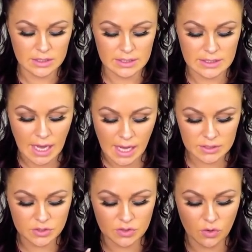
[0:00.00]

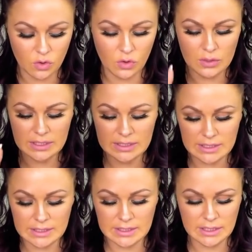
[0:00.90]
detached, cold,
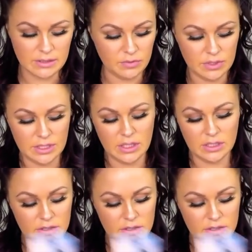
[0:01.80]
distant with the King